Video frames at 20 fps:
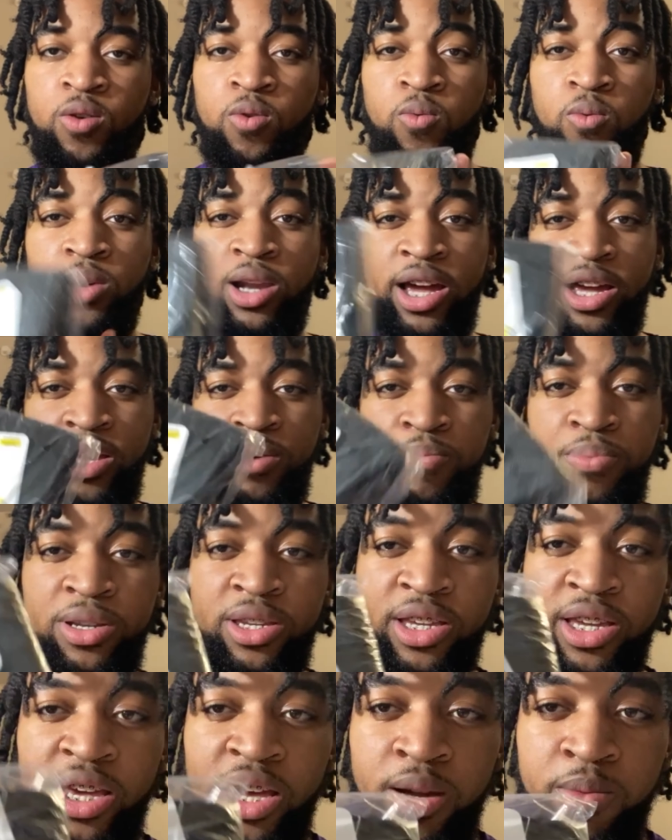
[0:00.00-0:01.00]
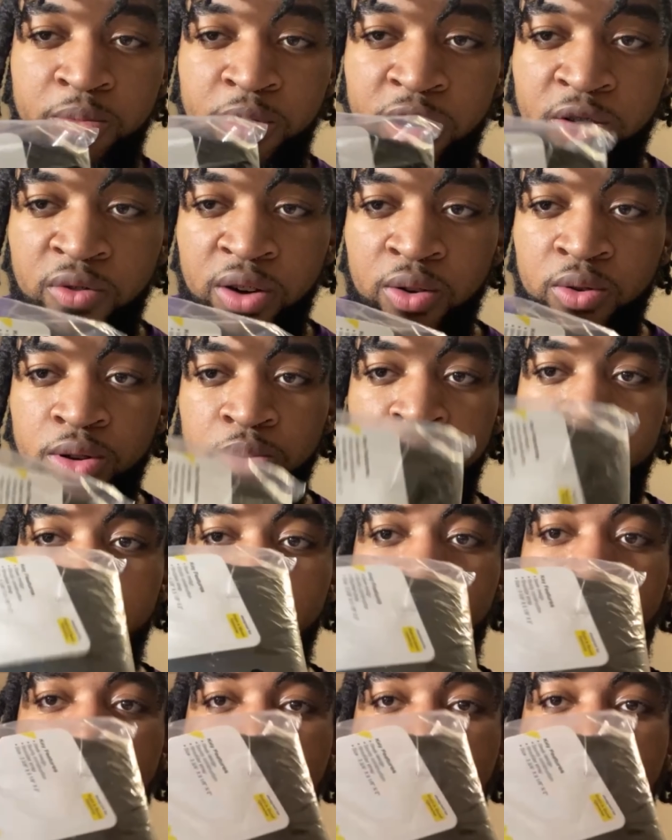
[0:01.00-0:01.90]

what I can put the camera in if I want to put it in.